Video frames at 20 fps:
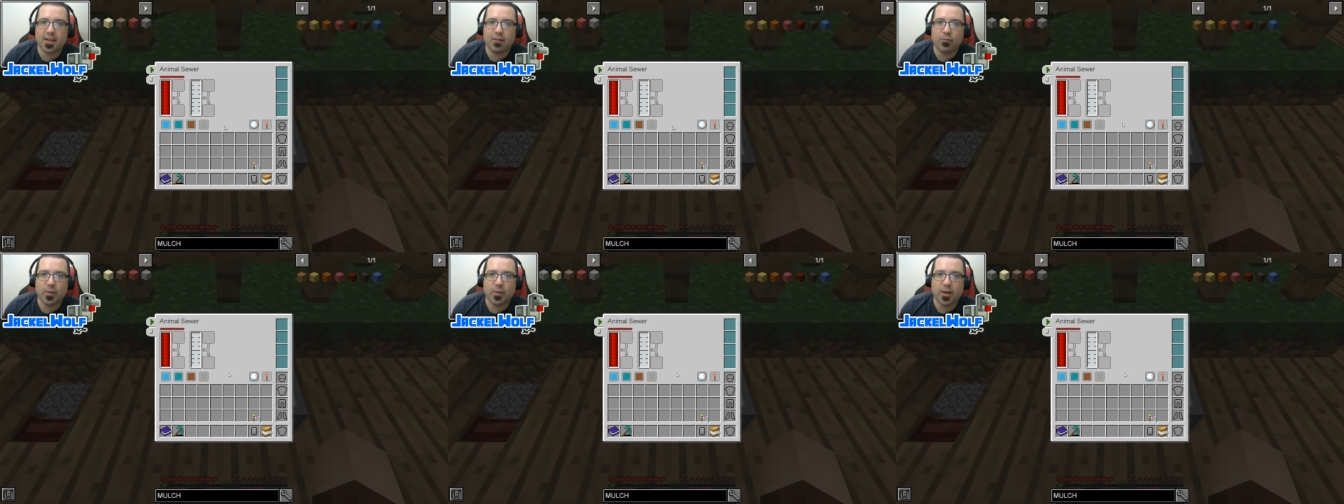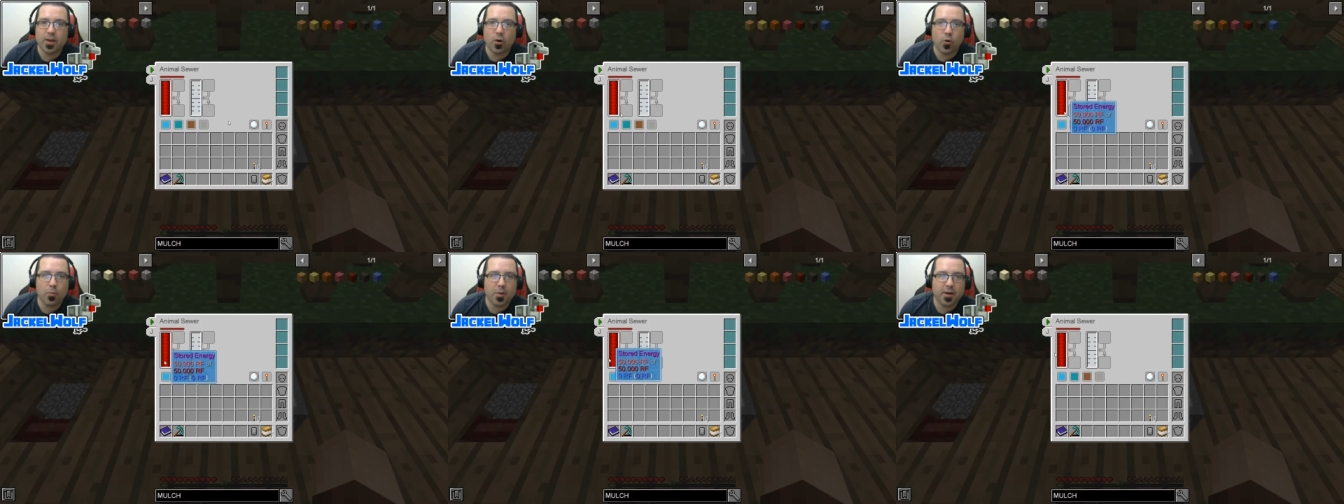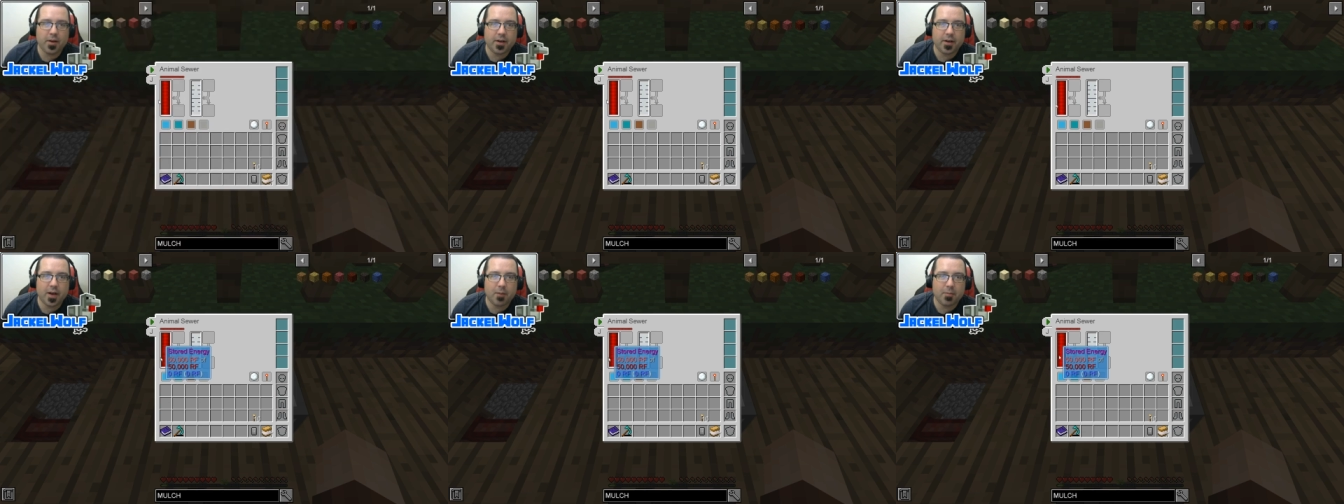if we
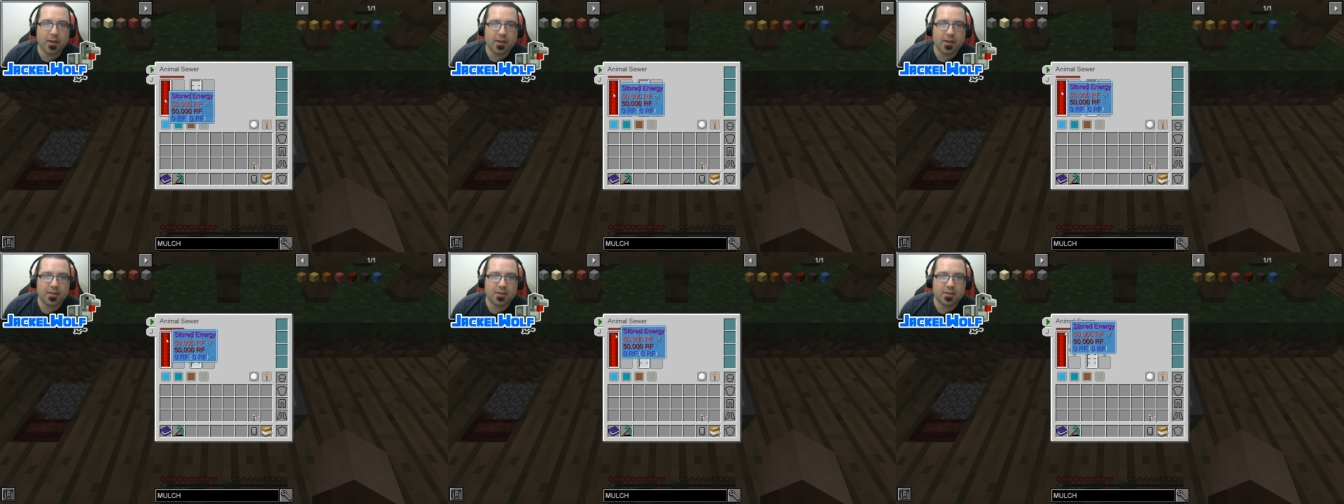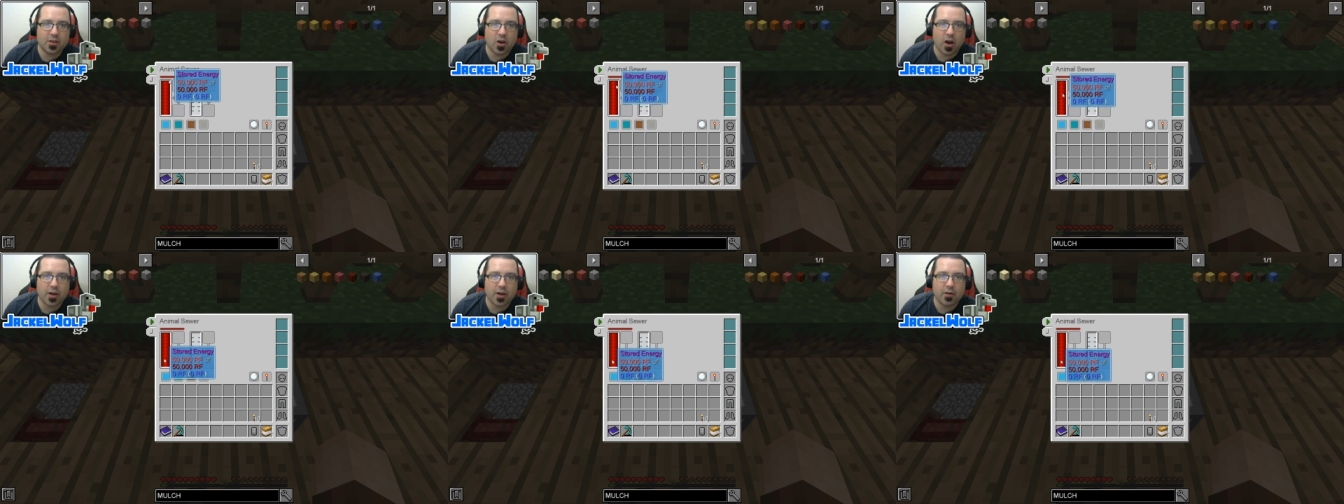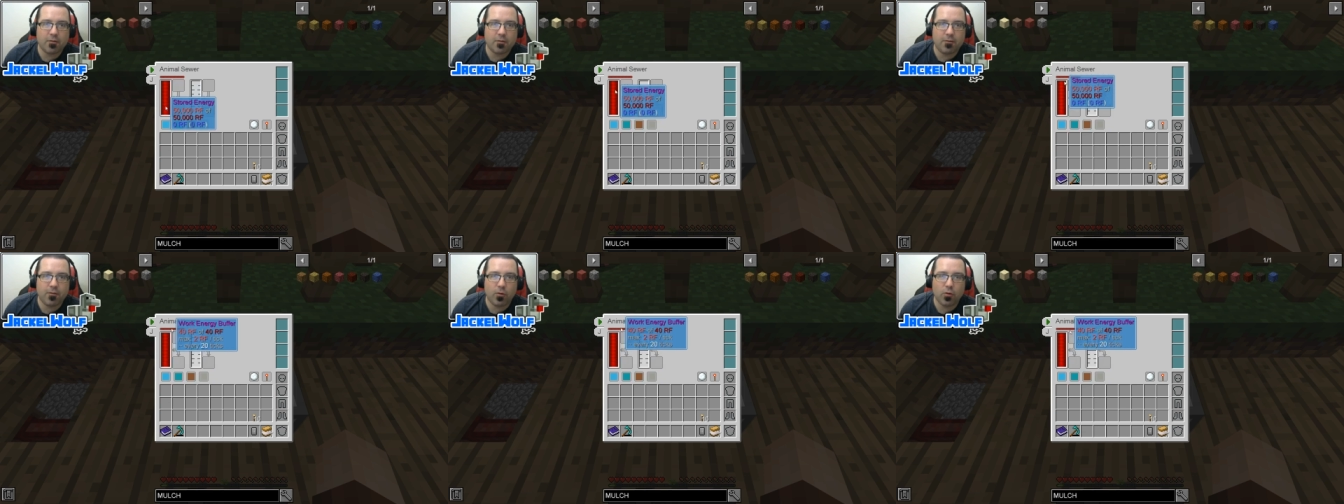open it up, it has
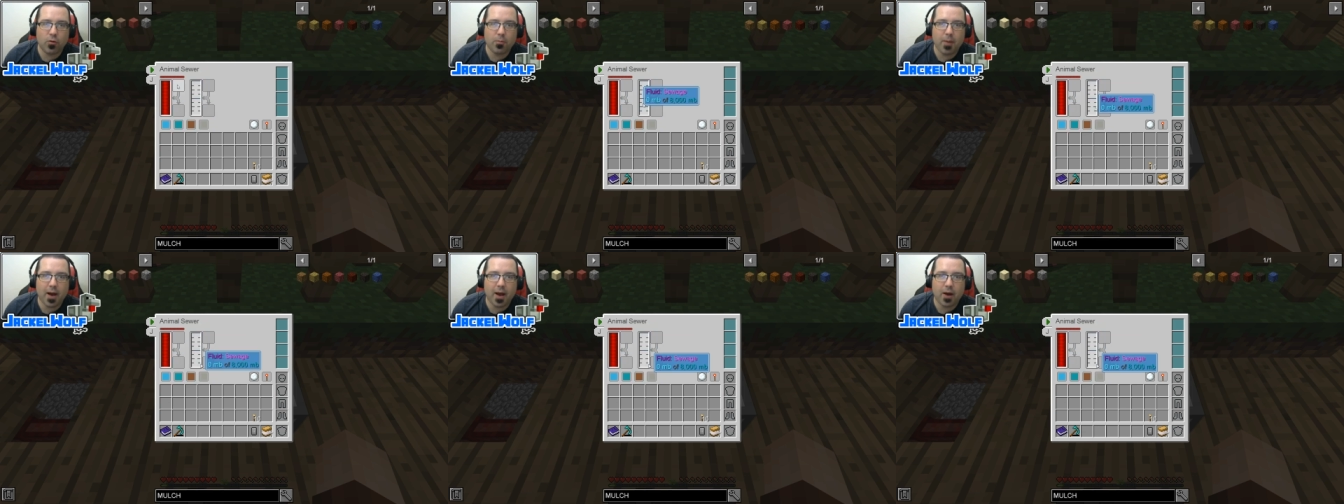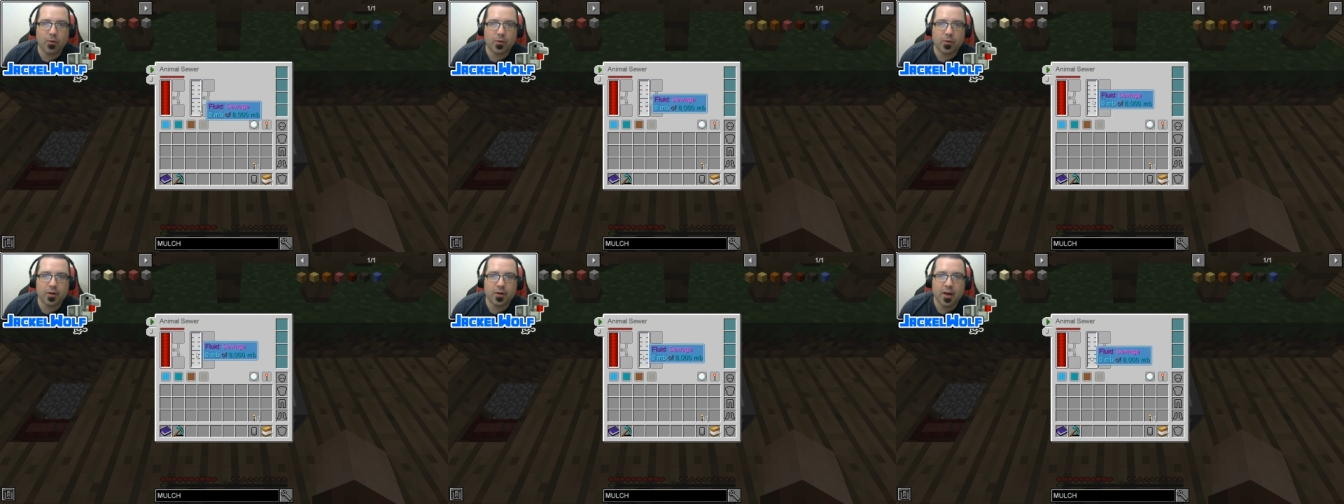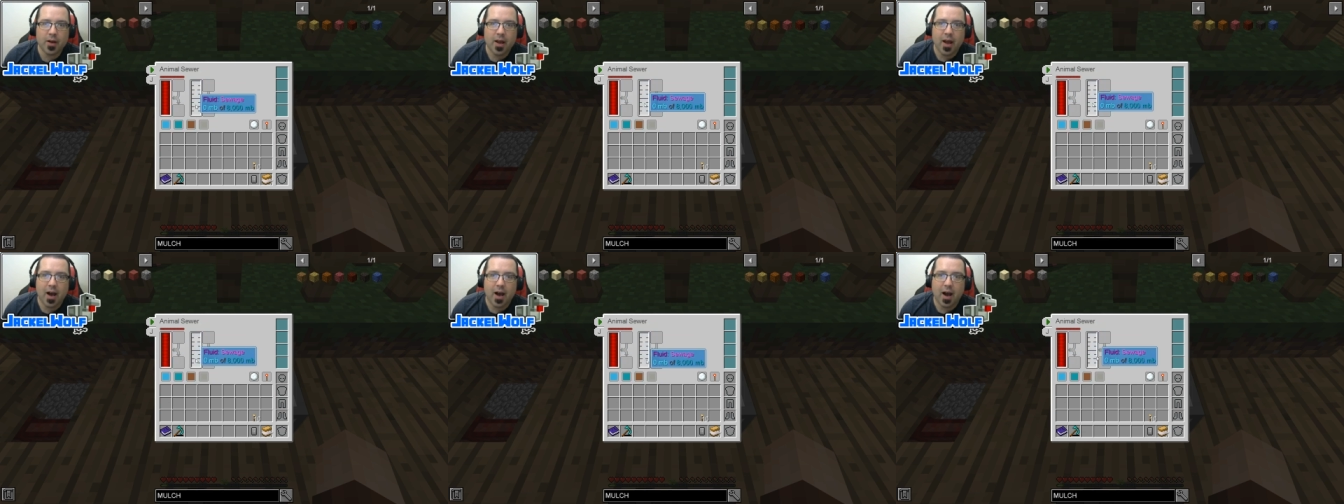got full
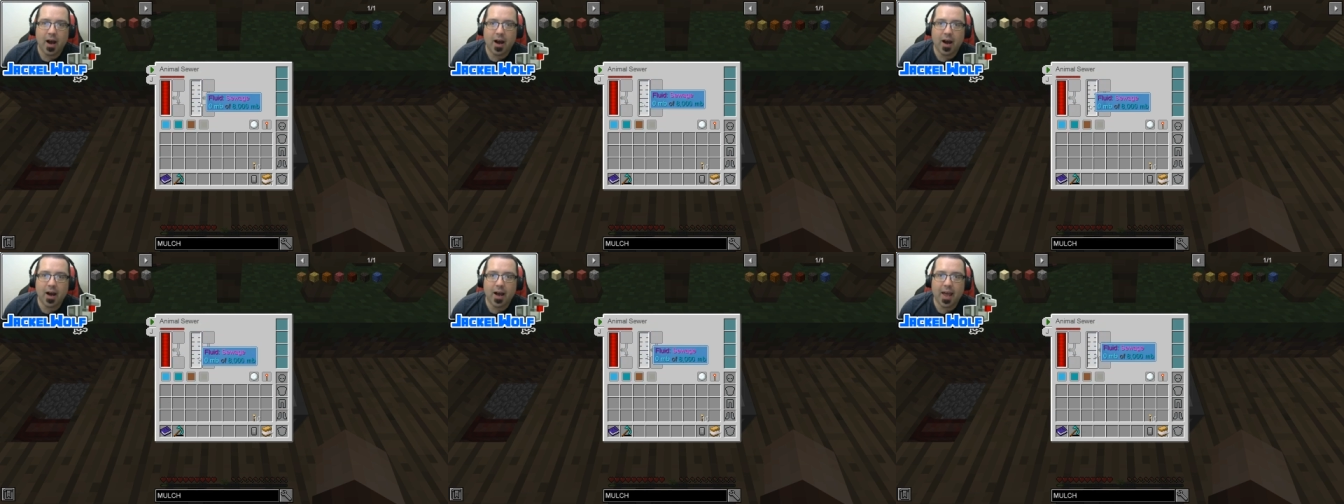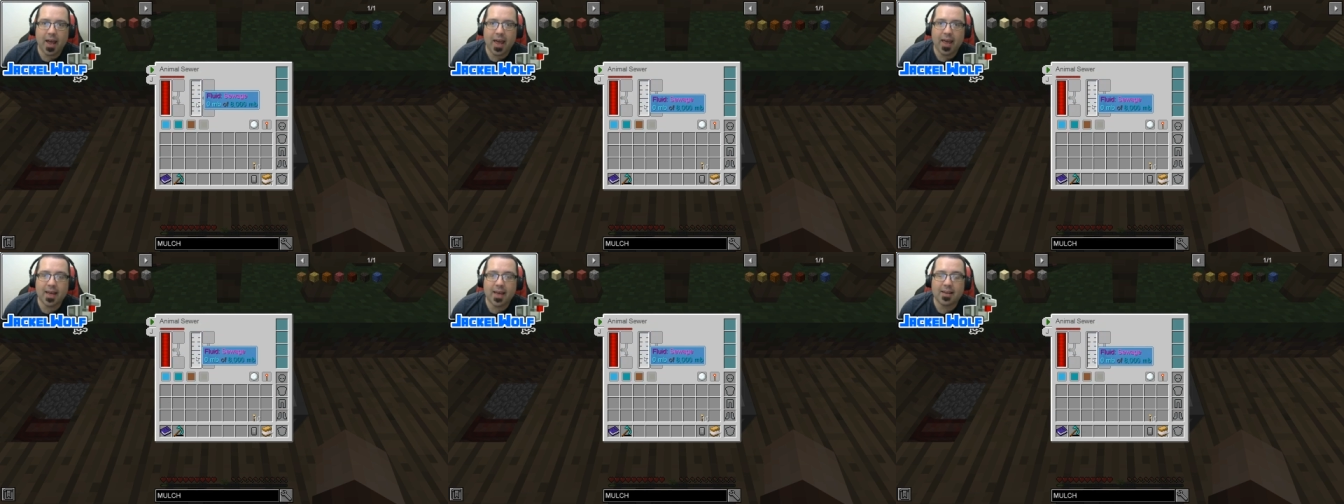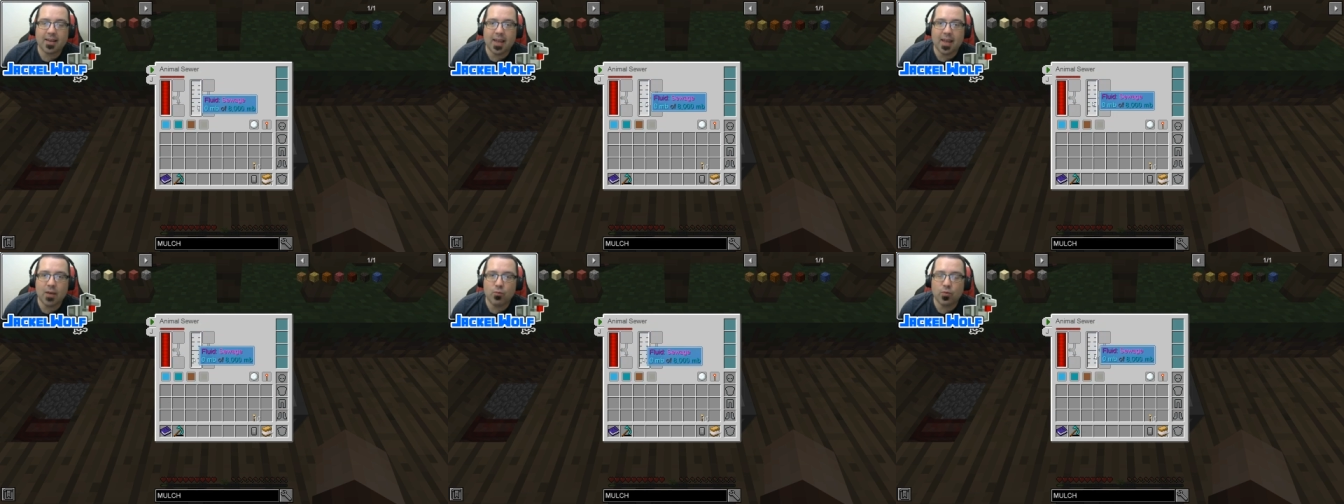power uh,
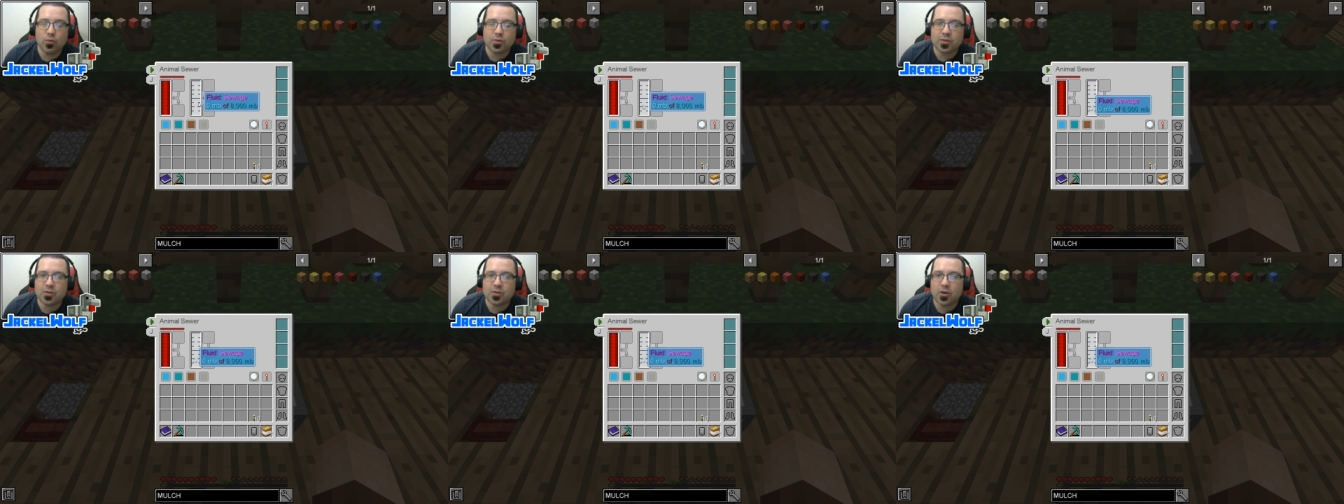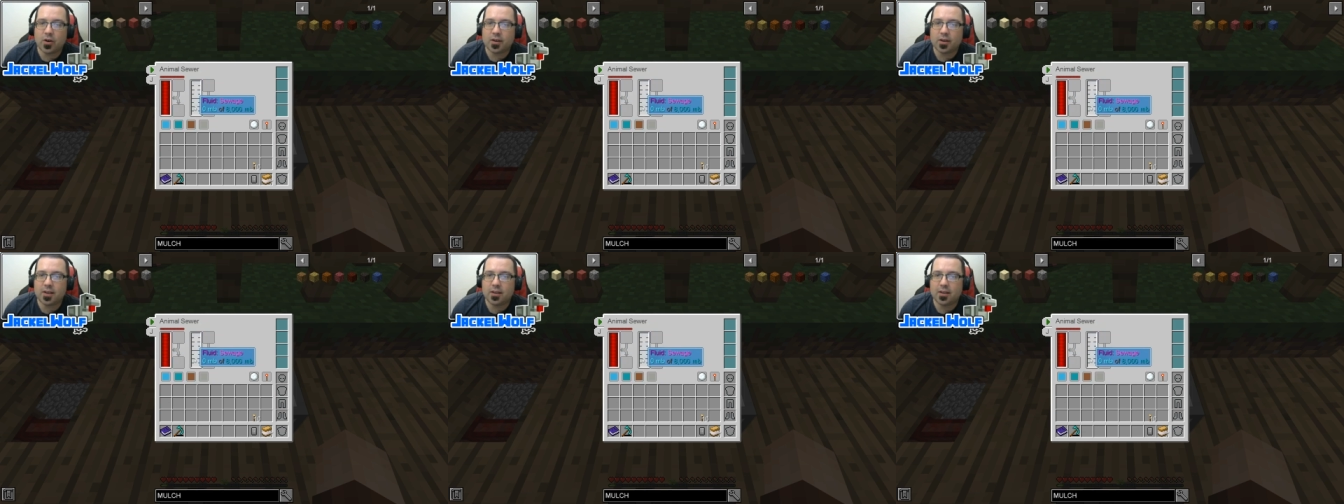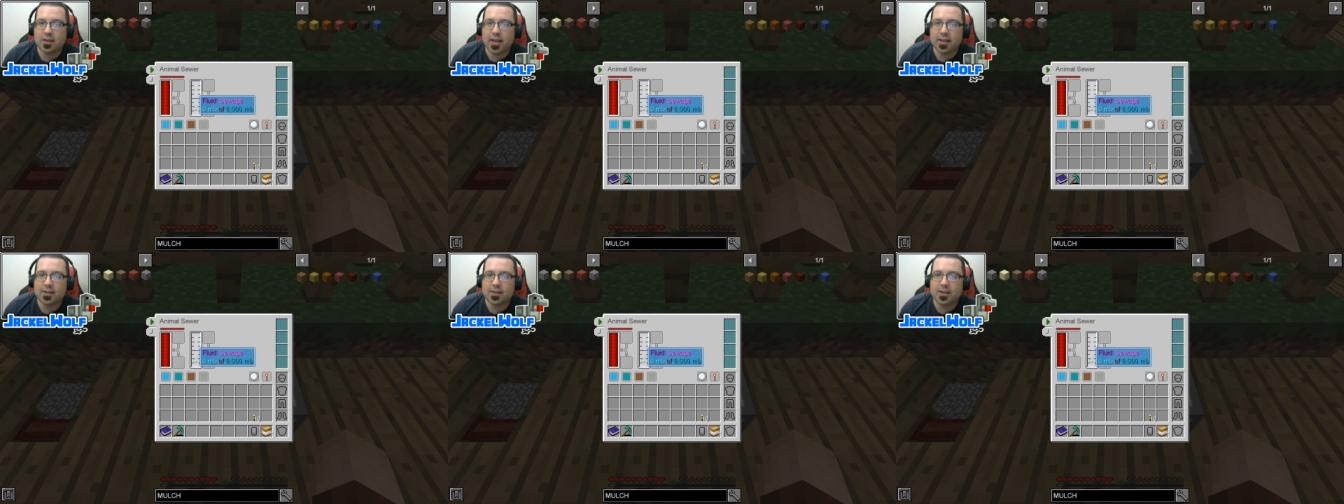and it will start
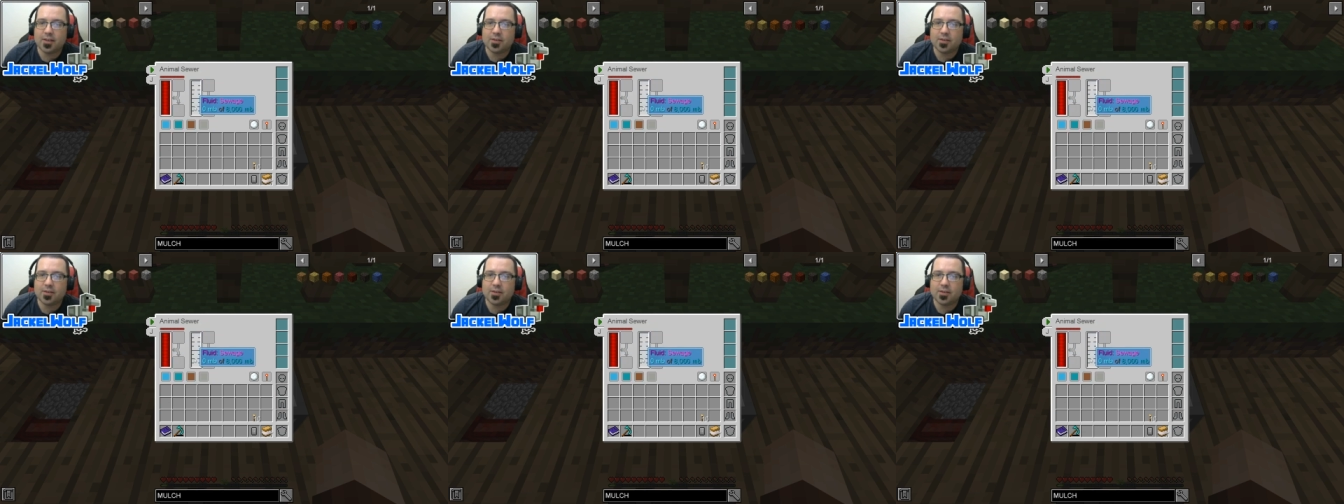collecting